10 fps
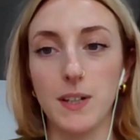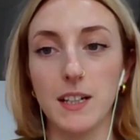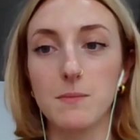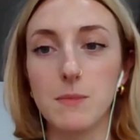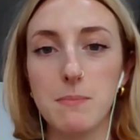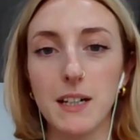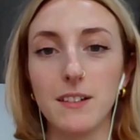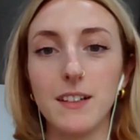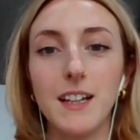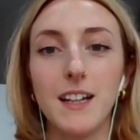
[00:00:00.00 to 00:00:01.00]
wind can be
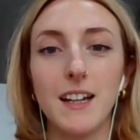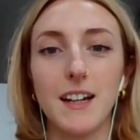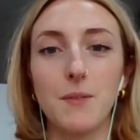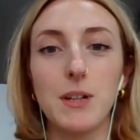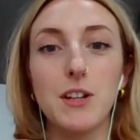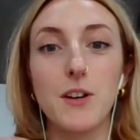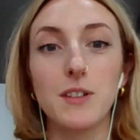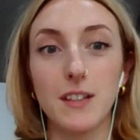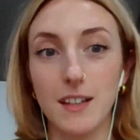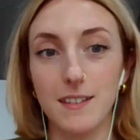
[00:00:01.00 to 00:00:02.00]
built. And we know
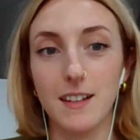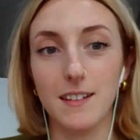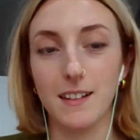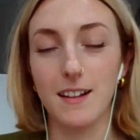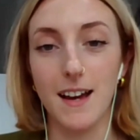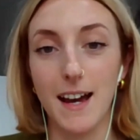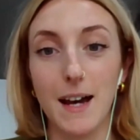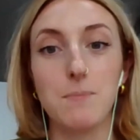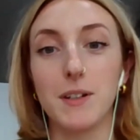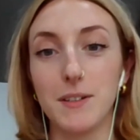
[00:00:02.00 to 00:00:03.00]
that this doesn't
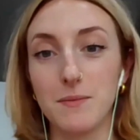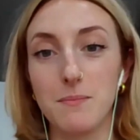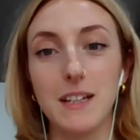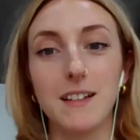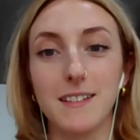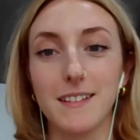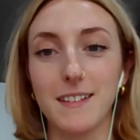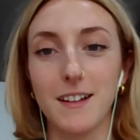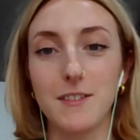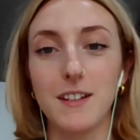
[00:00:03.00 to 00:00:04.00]
happen
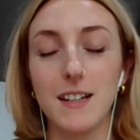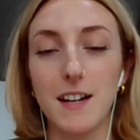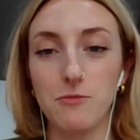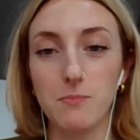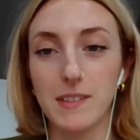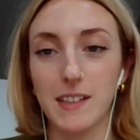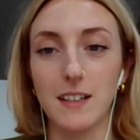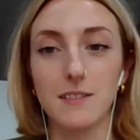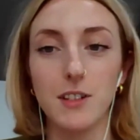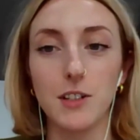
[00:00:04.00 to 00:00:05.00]
because only
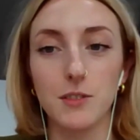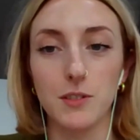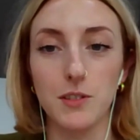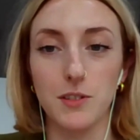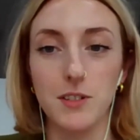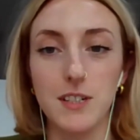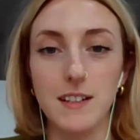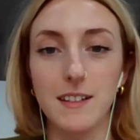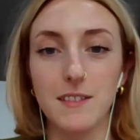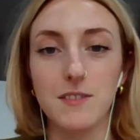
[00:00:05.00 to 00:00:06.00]
11% of local
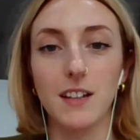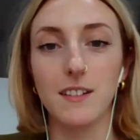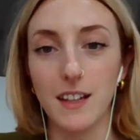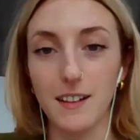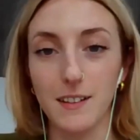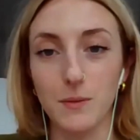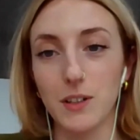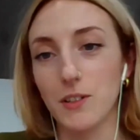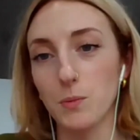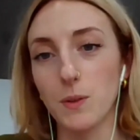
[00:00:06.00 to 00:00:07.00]
authorities have done this,
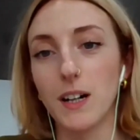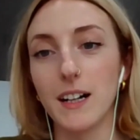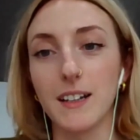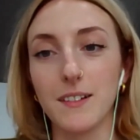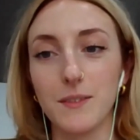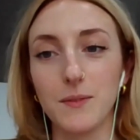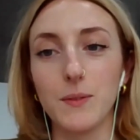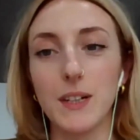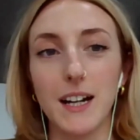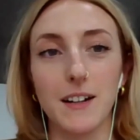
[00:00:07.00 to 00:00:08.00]
which is why
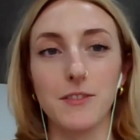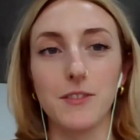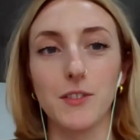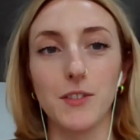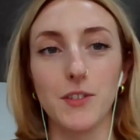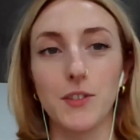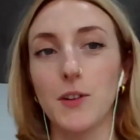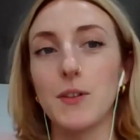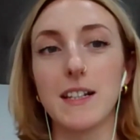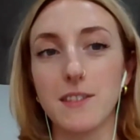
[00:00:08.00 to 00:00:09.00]
we have so
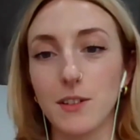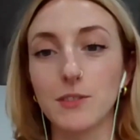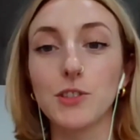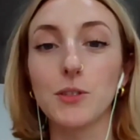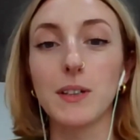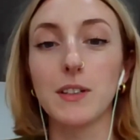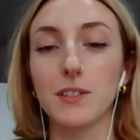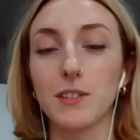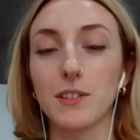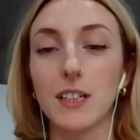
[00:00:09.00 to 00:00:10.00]
little onshore wind
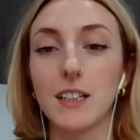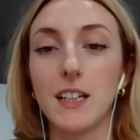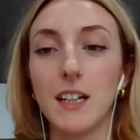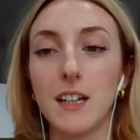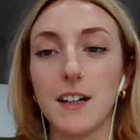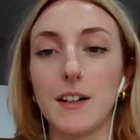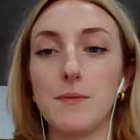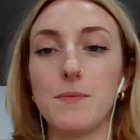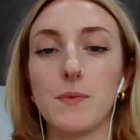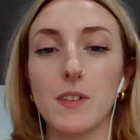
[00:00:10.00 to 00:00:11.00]
on the grid.
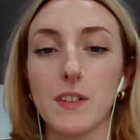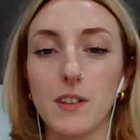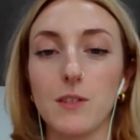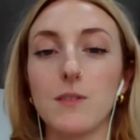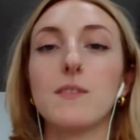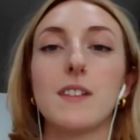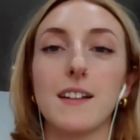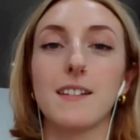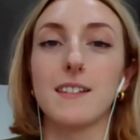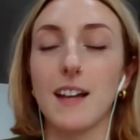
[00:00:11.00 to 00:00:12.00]
So
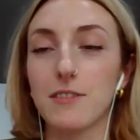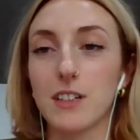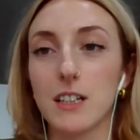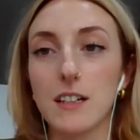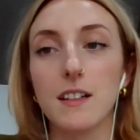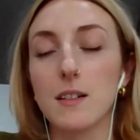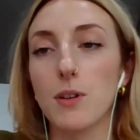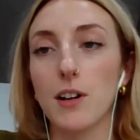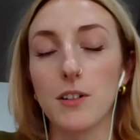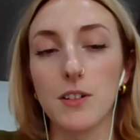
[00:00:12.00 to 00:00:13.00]
that's definitely still a
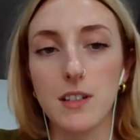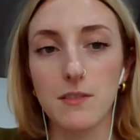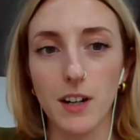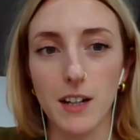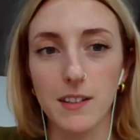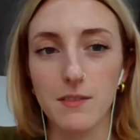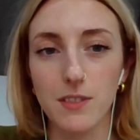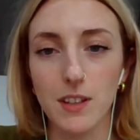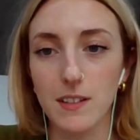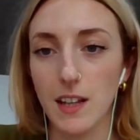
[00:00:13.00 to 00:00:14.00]
priority for us and
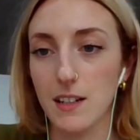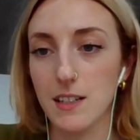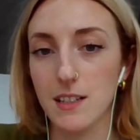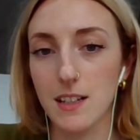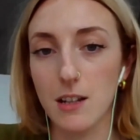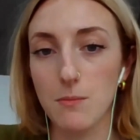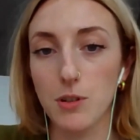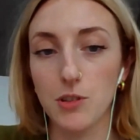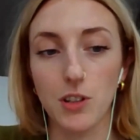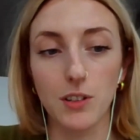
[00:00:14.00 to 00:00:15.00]
for the sector to keep
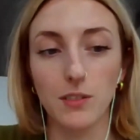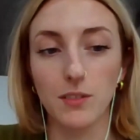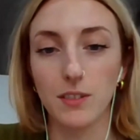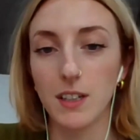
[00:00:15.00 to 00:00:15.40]
pushing on.